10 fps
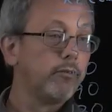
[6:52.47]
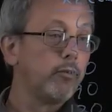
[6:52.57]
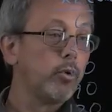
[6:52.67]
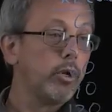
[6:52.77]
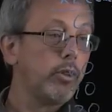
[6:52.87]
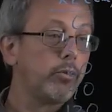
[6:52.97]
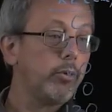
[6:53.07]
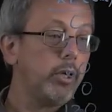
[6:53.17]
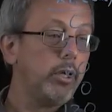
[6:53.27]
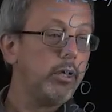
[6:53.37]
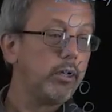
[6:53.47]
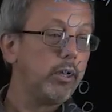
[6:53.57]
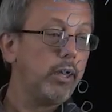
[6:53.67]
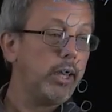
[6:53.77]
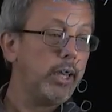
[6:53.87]
43,
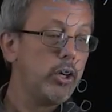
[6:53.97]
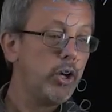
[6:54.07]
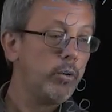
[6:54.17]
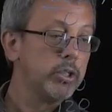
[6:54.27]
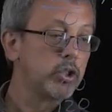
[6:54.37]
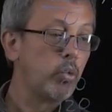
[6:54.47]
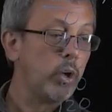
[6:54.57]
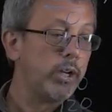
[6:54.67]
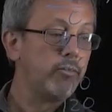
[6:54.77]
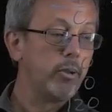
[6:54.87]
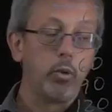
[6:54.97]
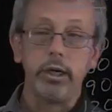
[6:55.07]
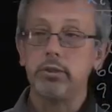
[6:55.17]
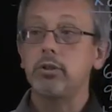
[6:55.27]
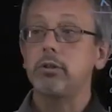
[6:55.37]
8. Notice one of the
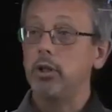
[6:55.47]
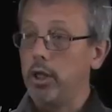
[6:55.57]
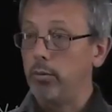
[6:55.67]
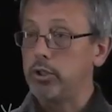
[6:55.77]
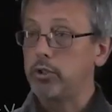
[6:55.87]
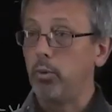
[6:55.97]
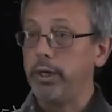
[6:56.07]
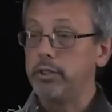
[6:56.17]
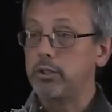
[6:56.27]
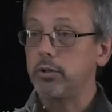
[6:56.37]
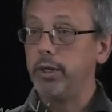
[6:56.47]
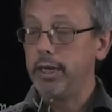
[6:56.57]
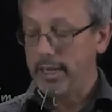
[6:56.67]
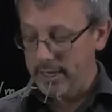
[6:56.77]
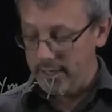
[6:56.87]
points, the lowest point, is going to
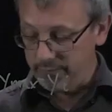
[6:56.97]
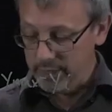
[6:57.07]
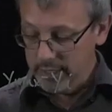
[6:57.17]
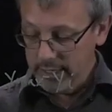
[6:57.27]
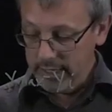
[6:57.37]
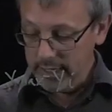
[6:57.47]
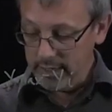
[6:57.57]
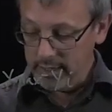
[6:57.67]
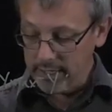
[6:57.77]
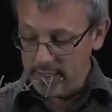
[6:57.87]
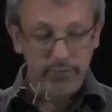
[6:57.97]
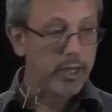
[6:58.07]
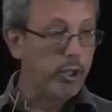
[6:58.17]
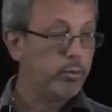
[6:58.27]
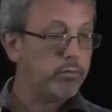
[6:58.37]
have a height
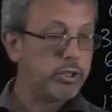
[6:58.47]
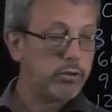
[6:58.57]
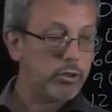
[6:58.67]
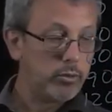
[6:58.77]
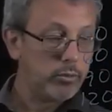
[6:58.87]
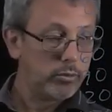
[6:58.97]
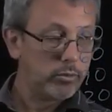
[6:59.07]
value of 0.